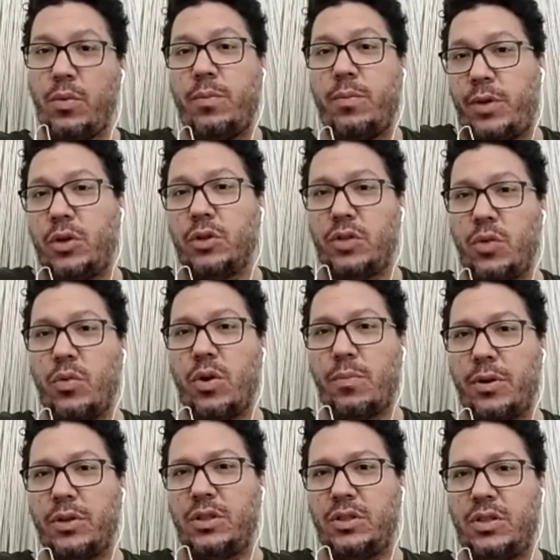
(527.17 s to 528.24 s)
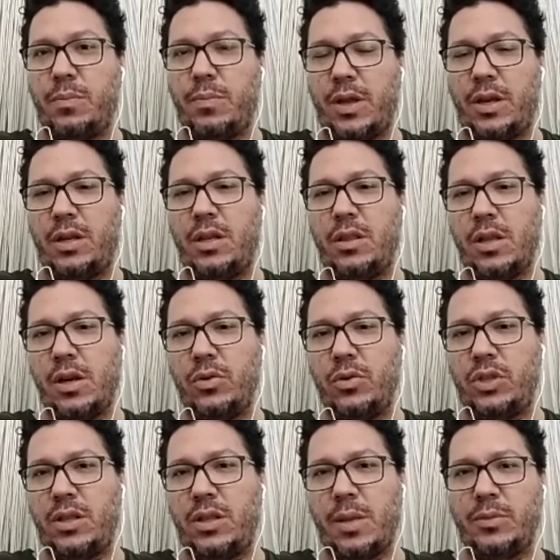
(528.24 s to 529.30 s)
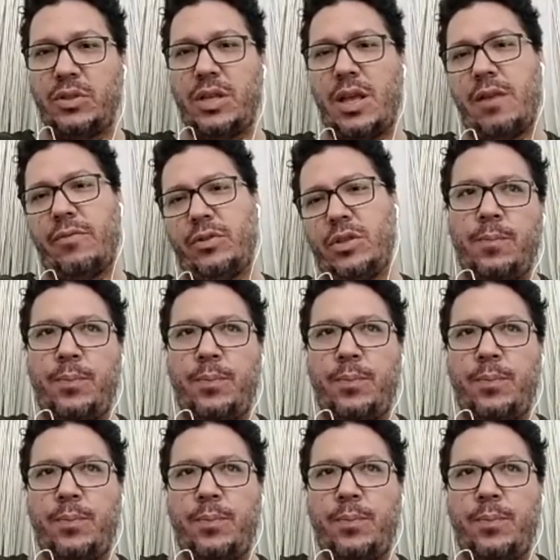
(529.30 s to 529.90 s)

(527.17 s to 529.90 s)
Because they were participating in the looting themselves.